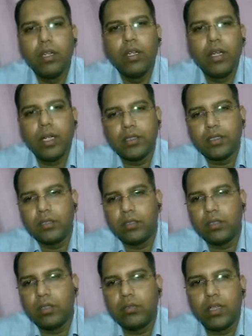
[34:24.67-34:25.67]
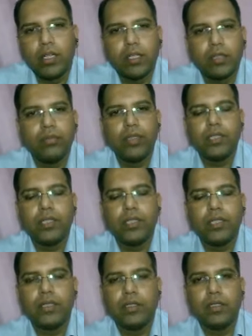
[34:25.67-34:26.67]
as a result of that
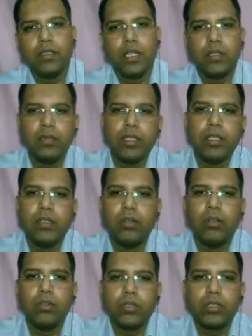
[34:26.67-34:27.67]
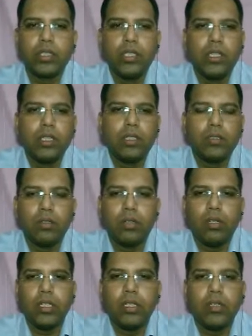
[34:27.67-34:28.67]
infection, that very host is
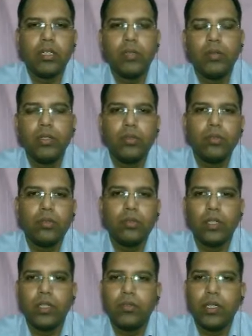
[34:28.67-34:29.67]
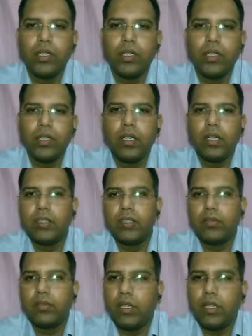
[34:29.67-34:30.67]
not able to defend itself
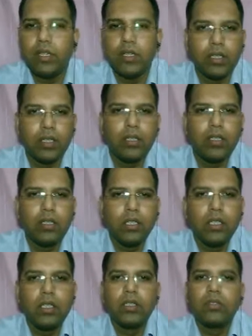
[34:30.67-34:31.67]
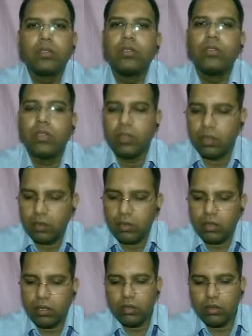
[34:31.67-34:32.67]
clearly. So,
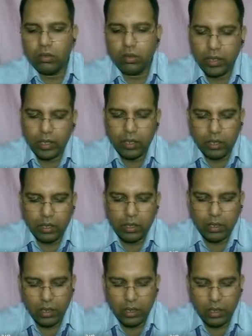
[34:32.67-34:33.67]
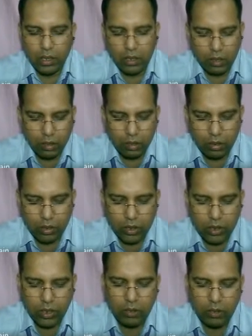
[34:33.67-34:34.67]
although he or
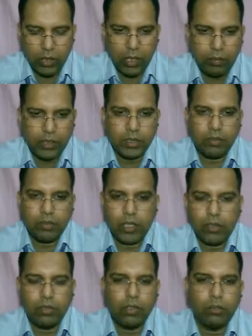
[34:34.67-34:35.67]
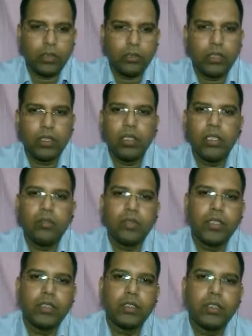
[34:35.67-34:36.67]
she might be suffering from the fungal
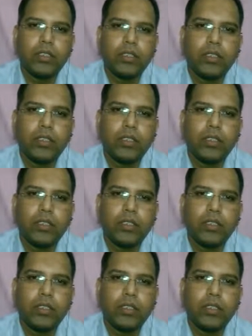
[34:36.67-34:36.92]
infection,